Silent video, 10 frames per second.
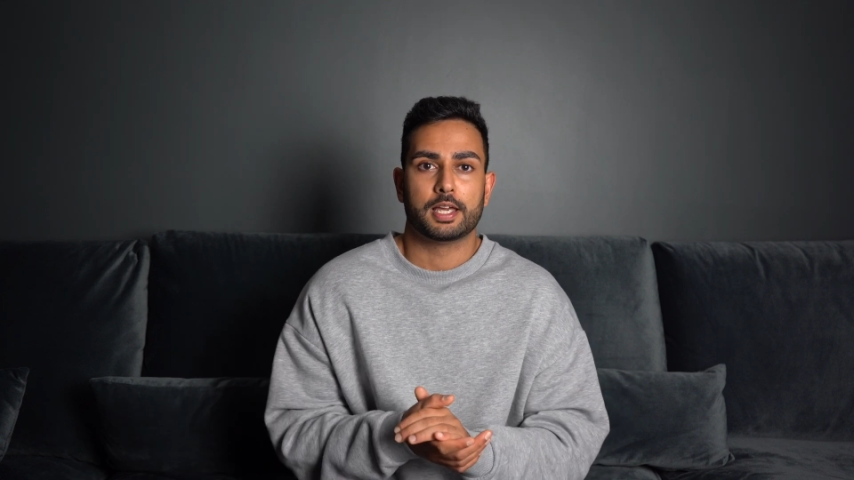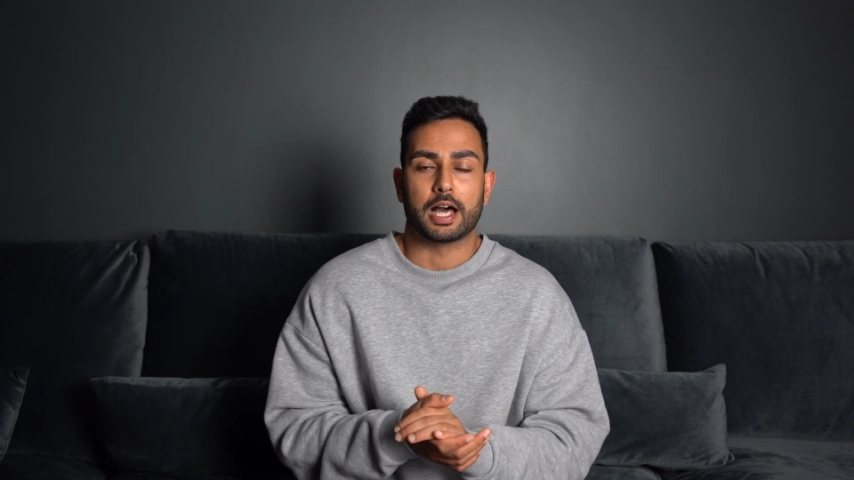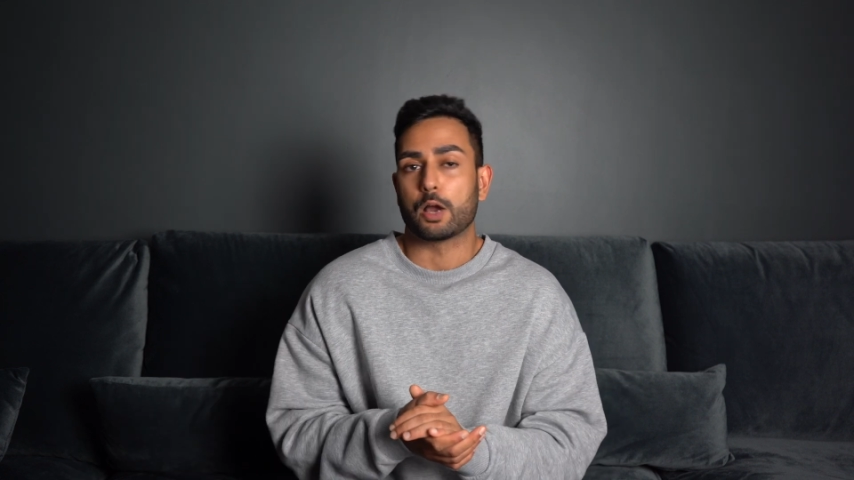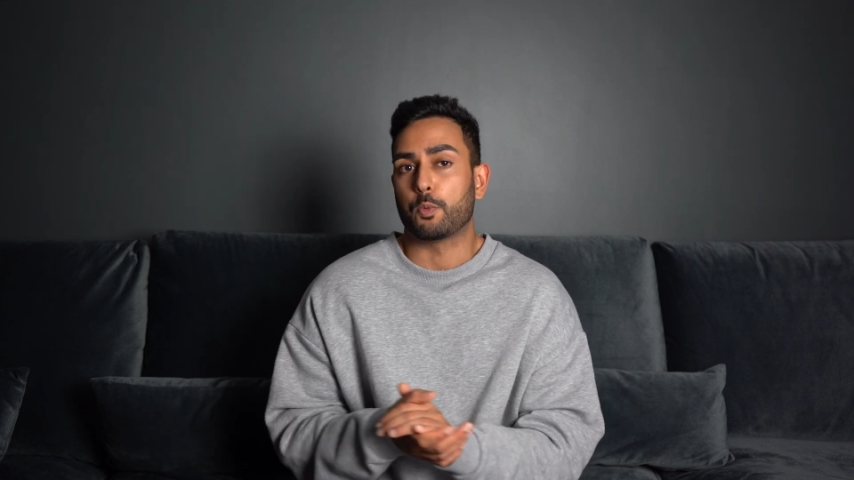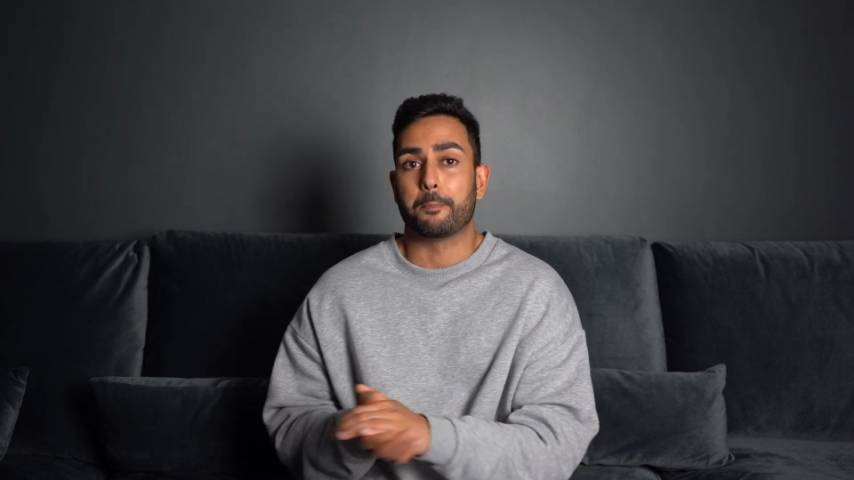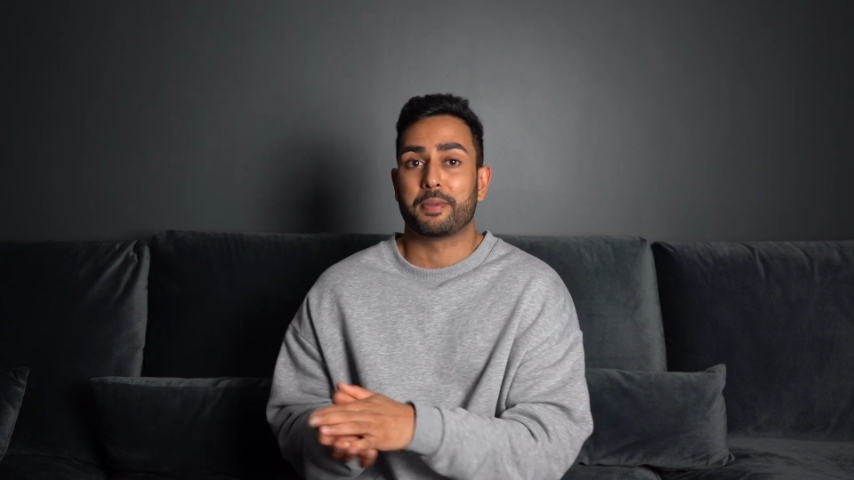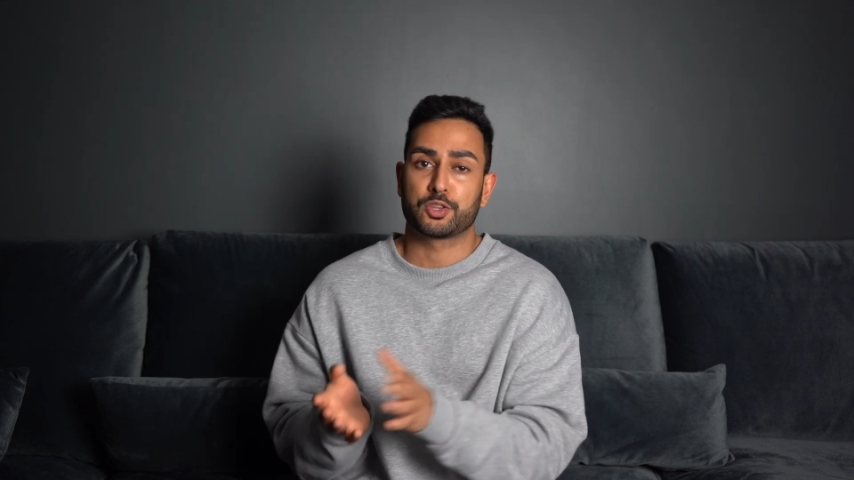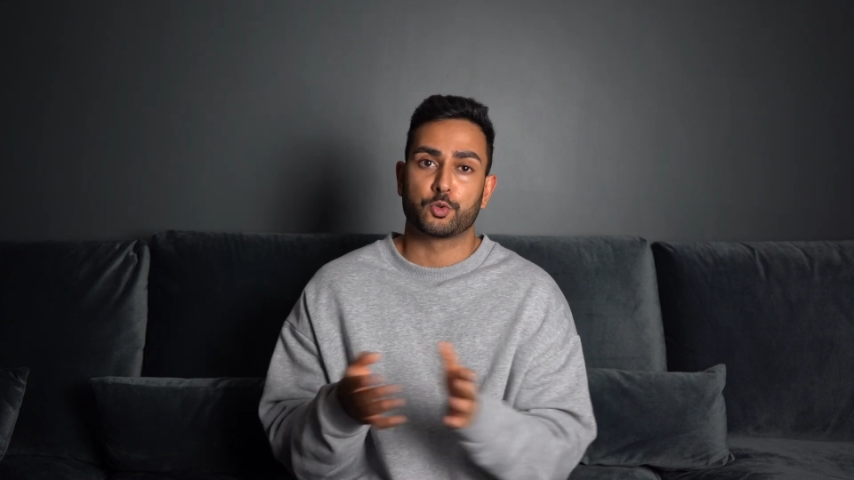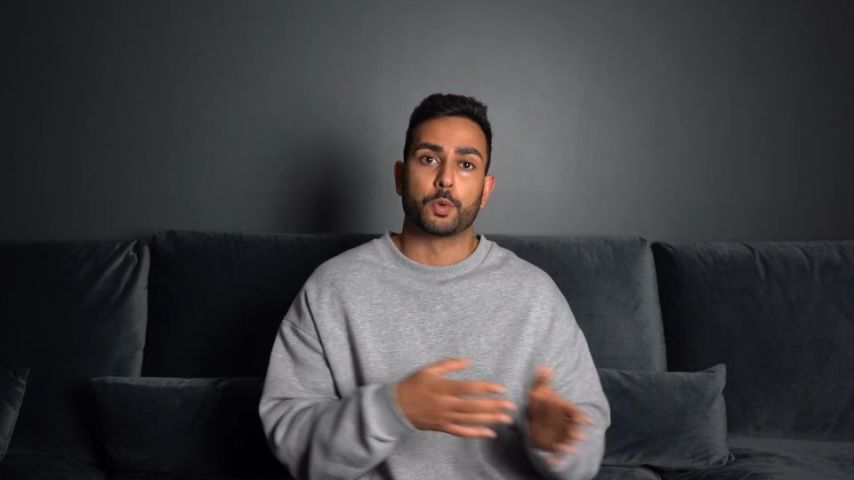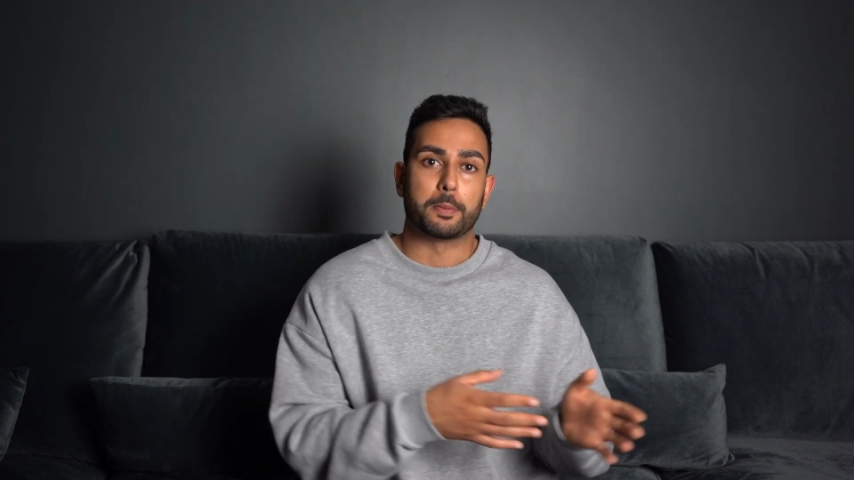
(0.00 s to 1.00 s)
I went back
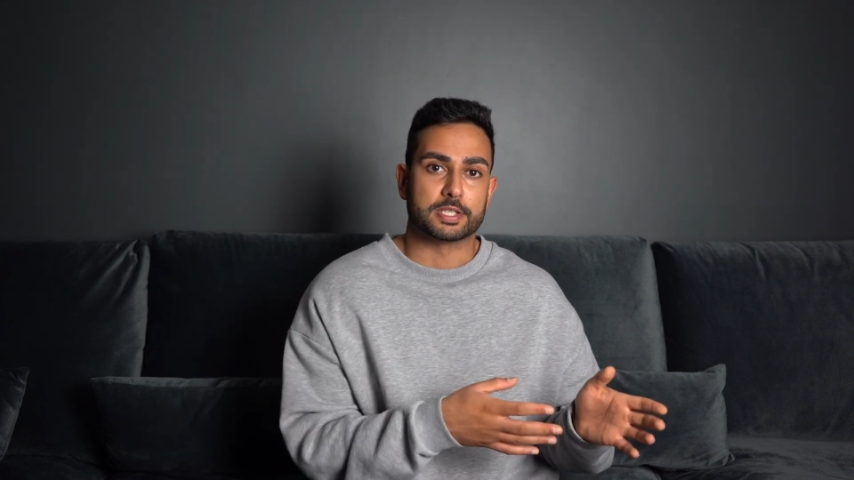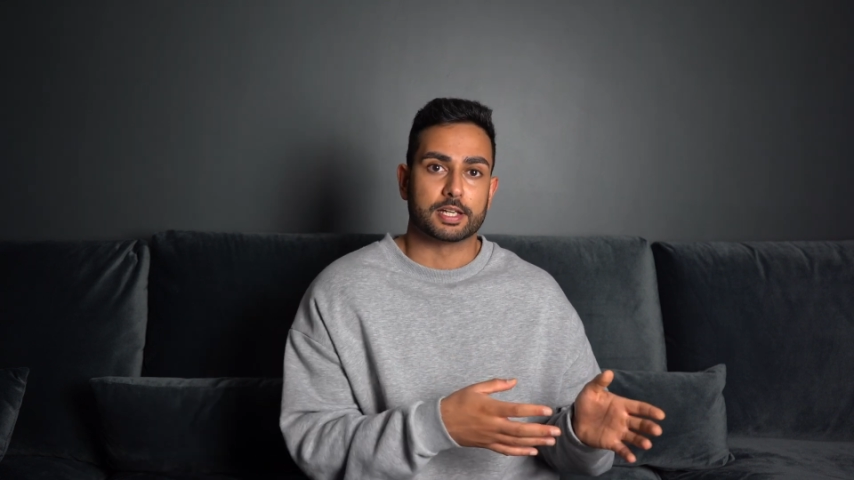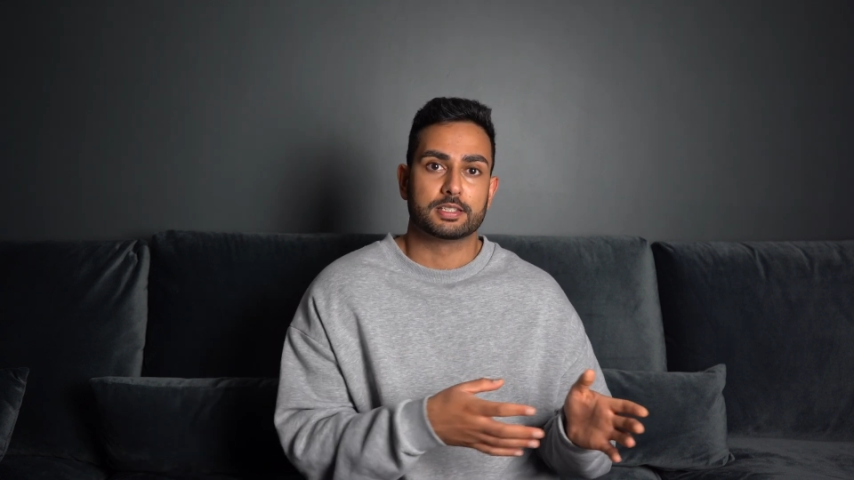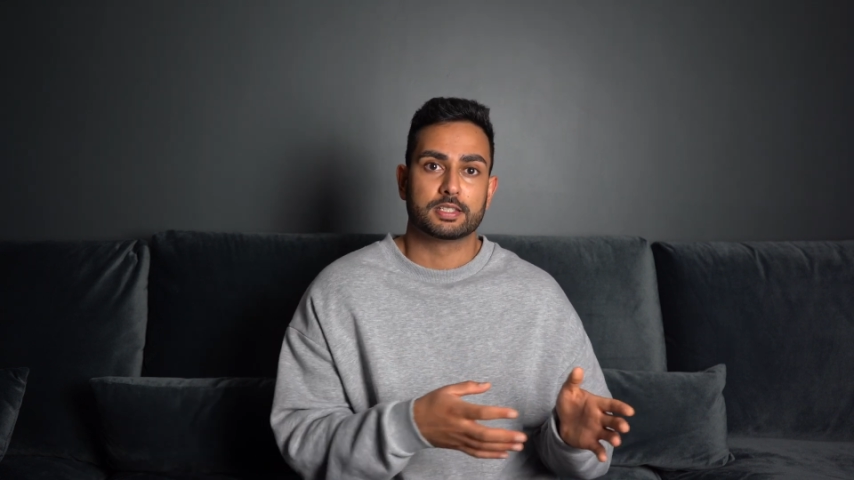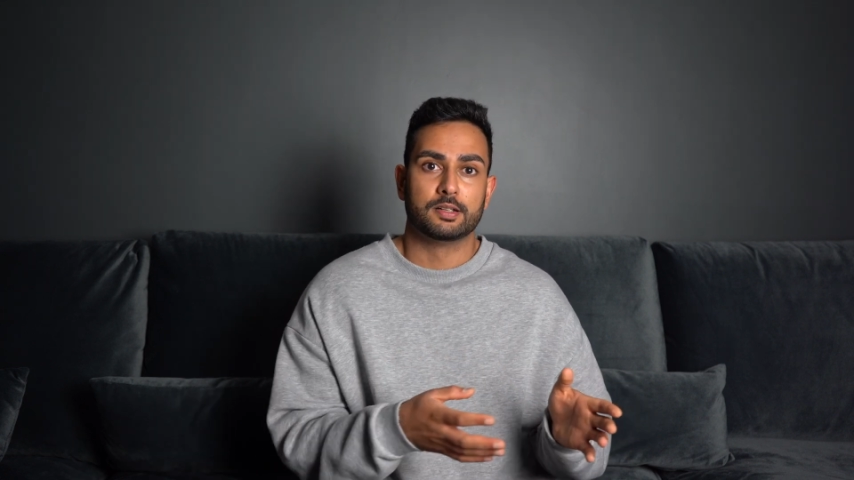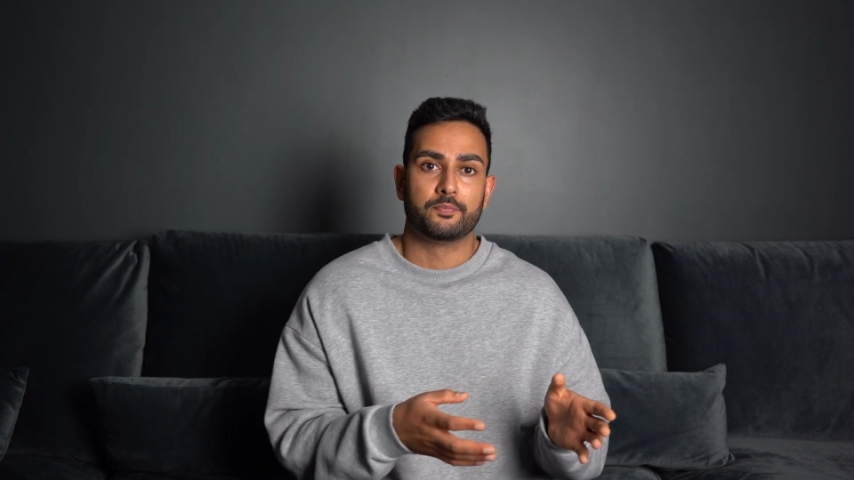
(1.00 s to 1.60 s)
through the website,